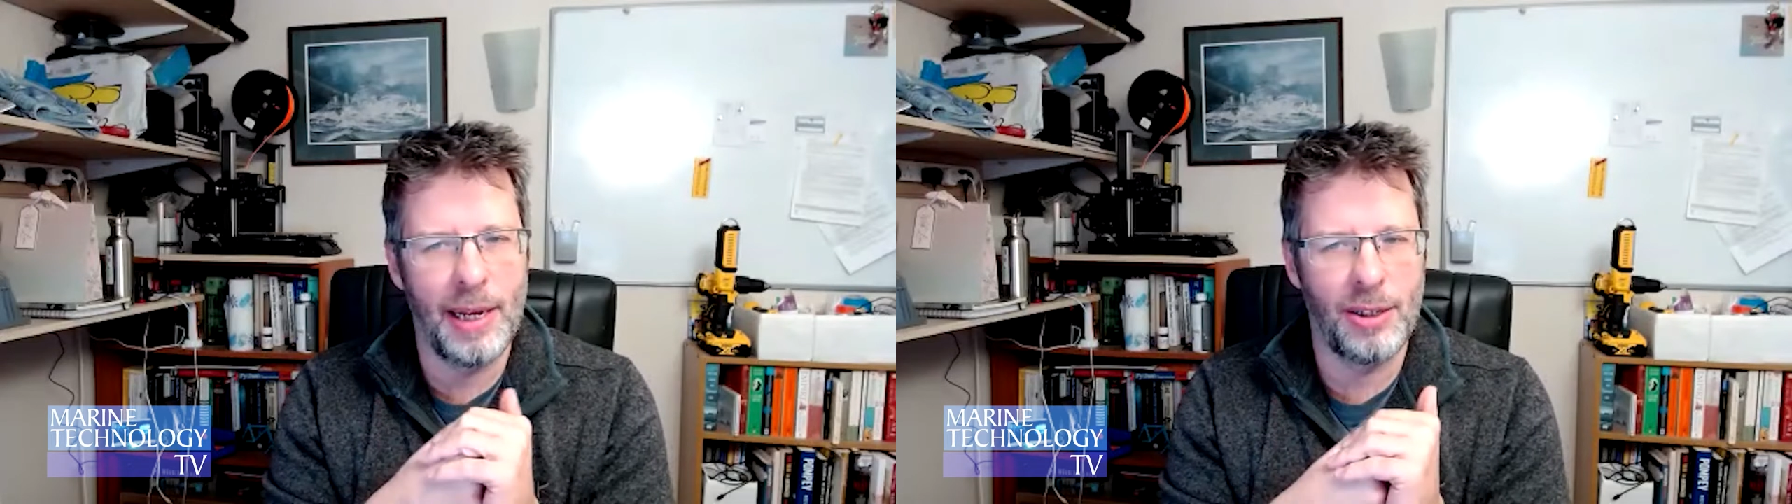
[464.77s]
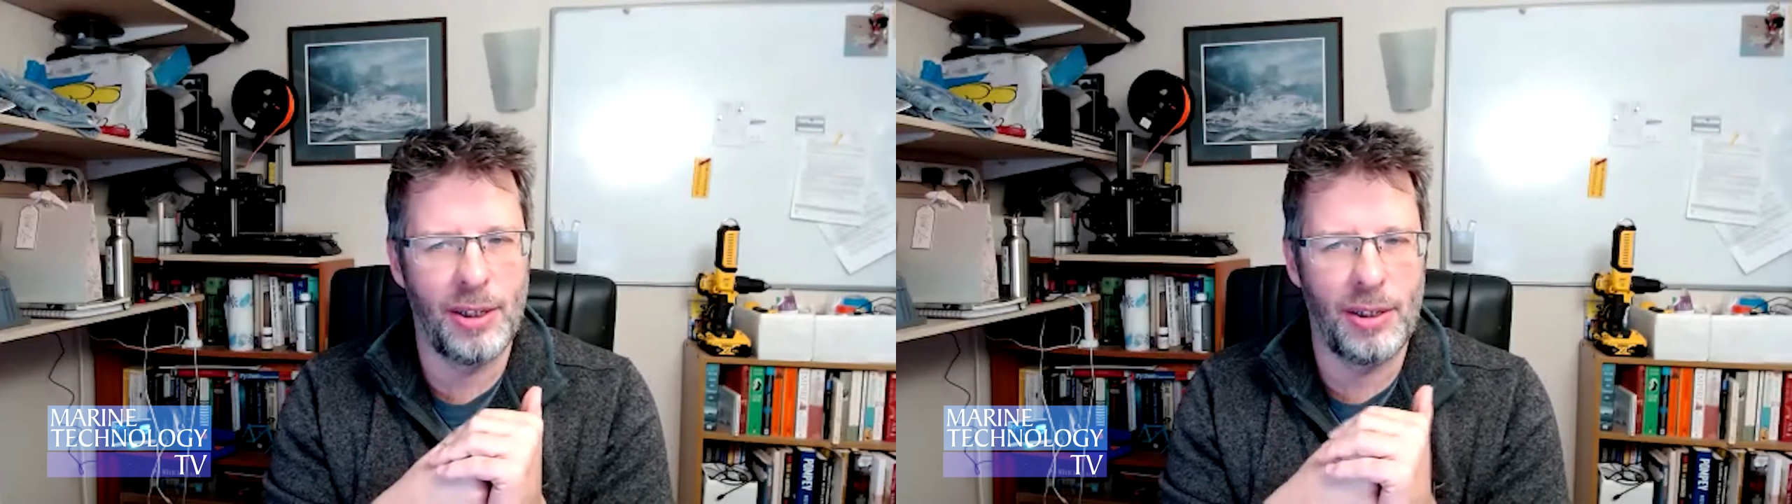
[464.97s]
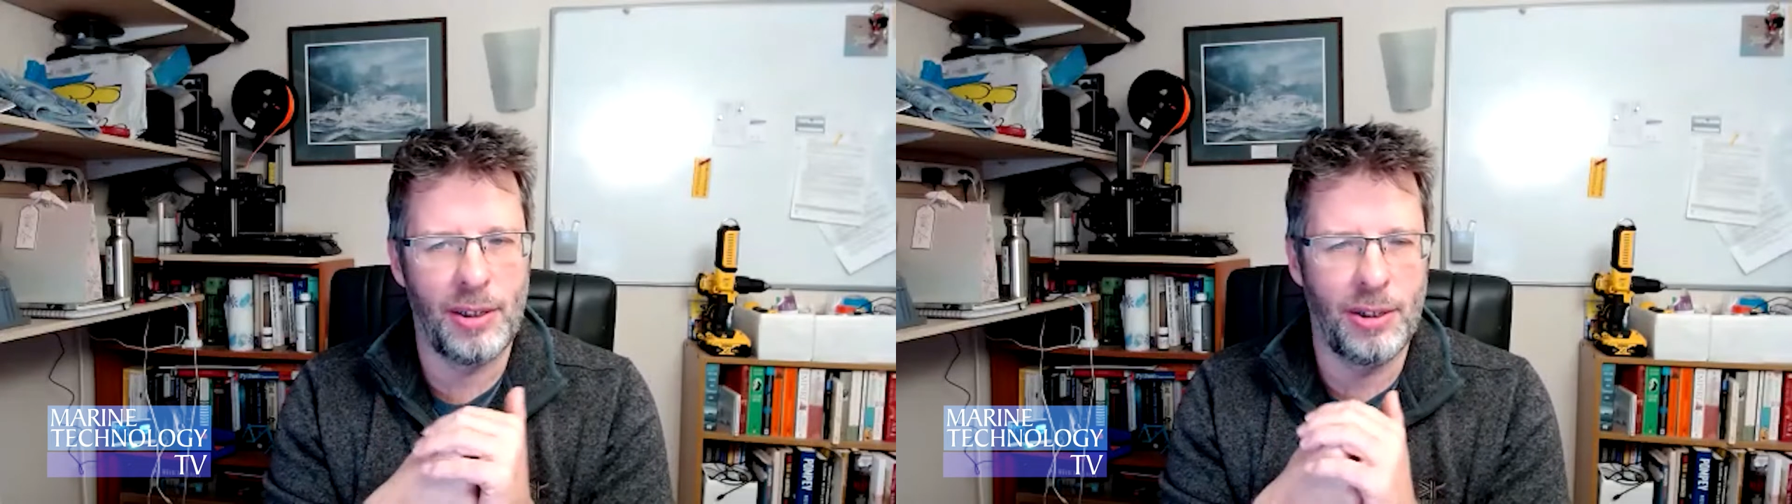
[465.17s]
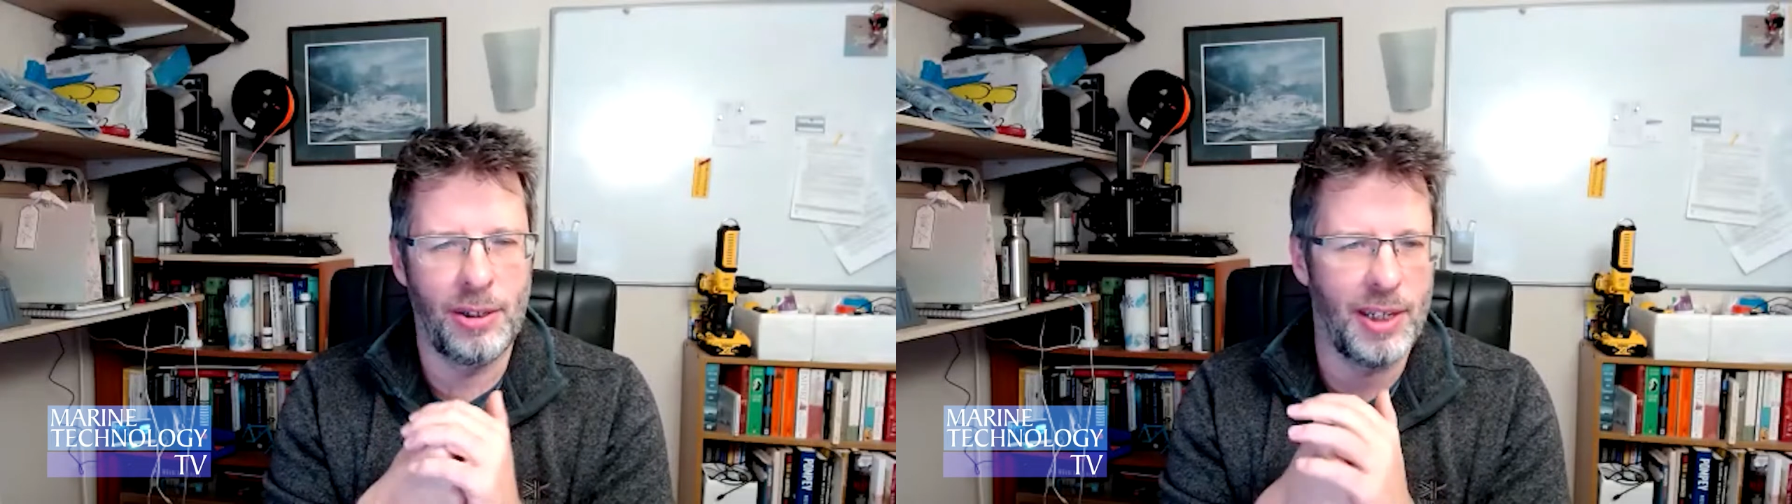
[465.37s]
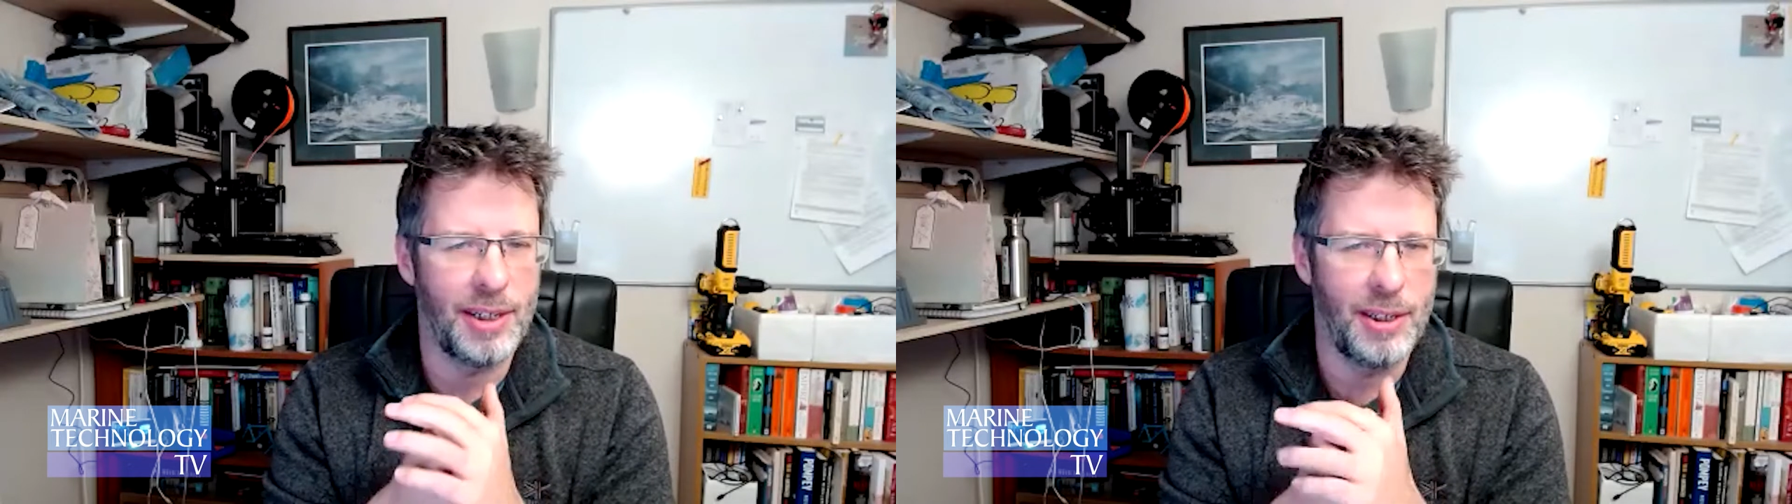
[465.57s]
has its
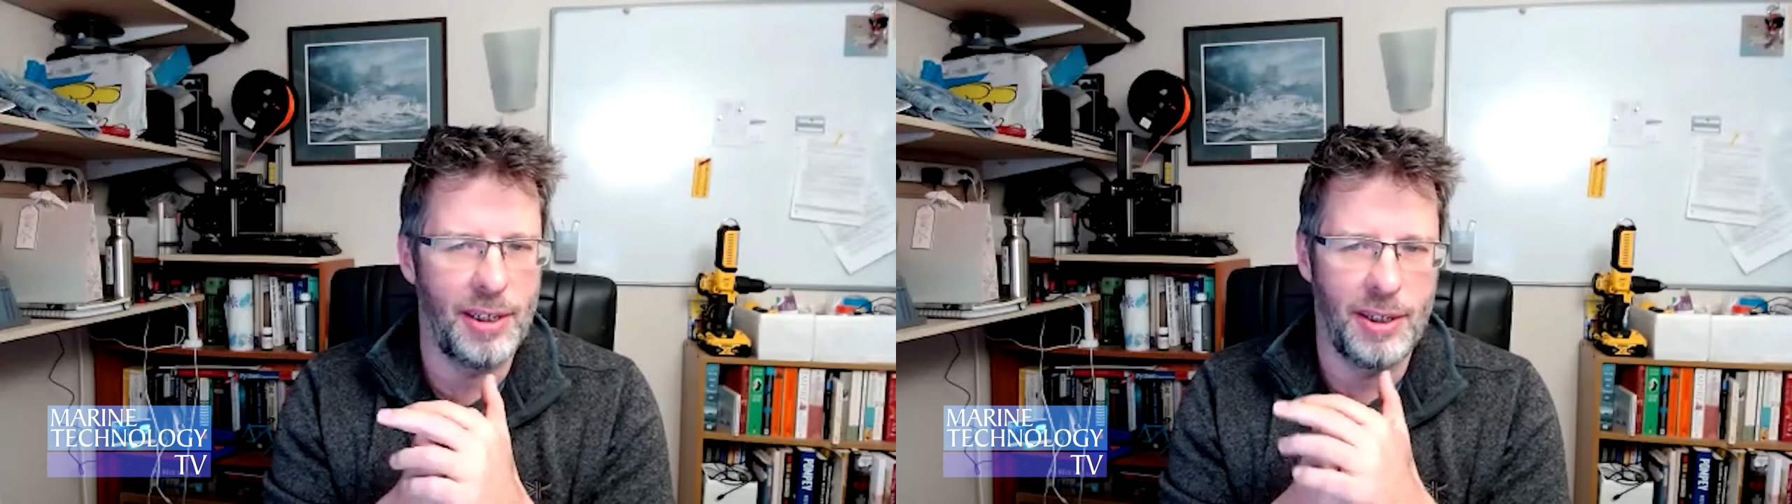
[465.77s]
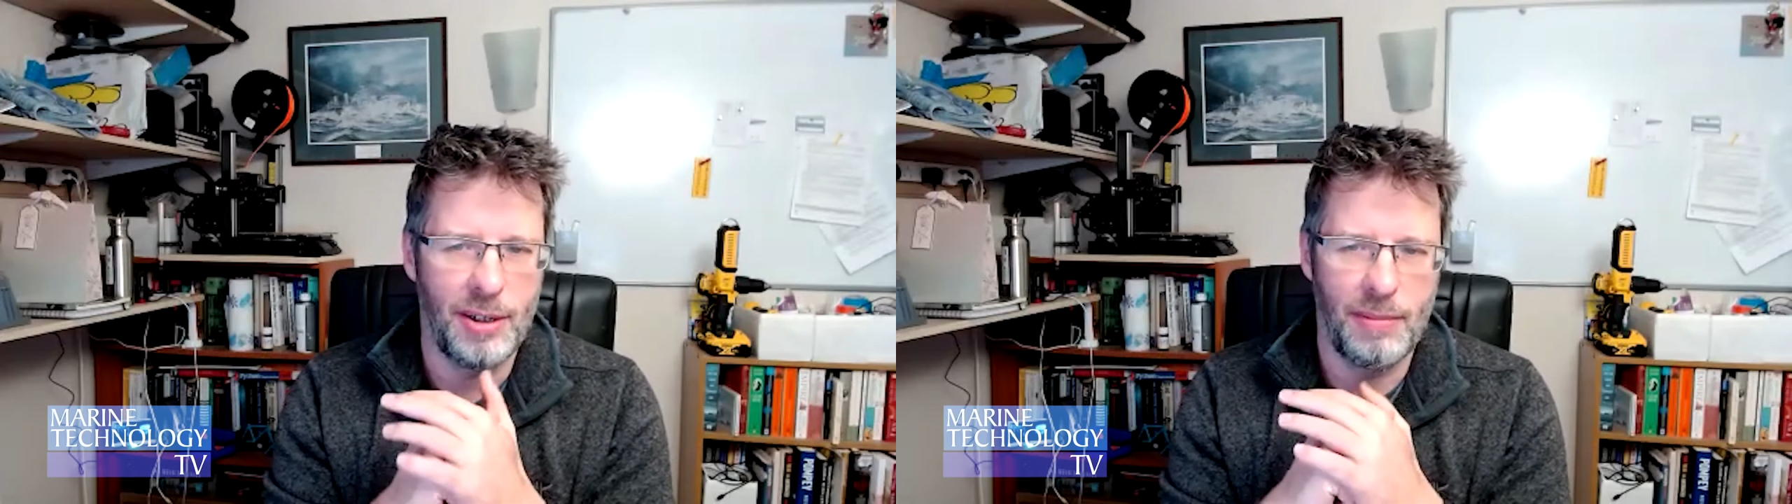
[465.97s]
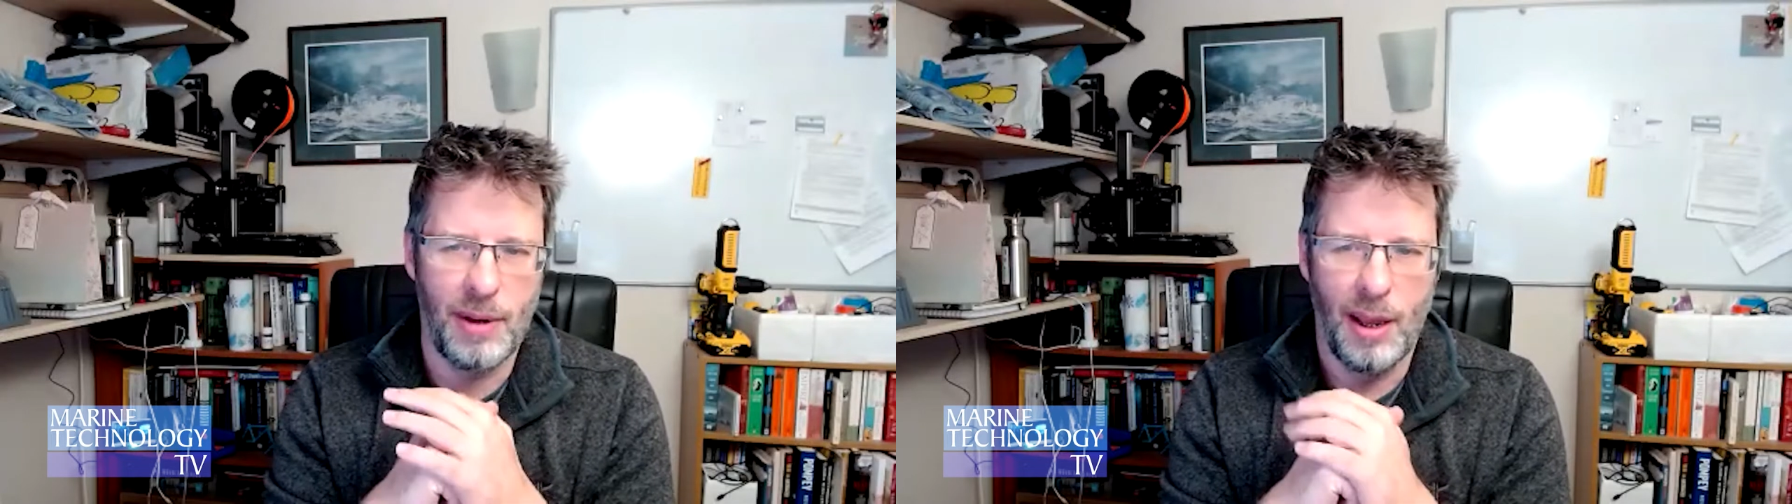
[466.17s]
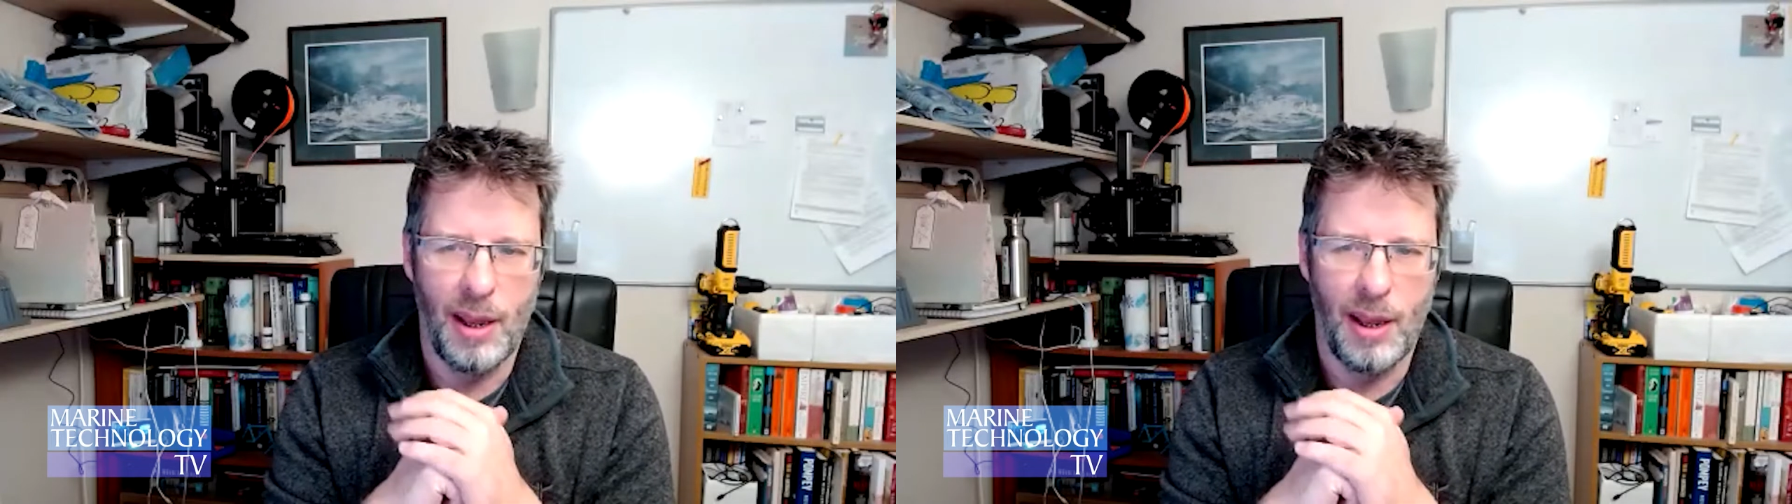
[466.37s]
successes and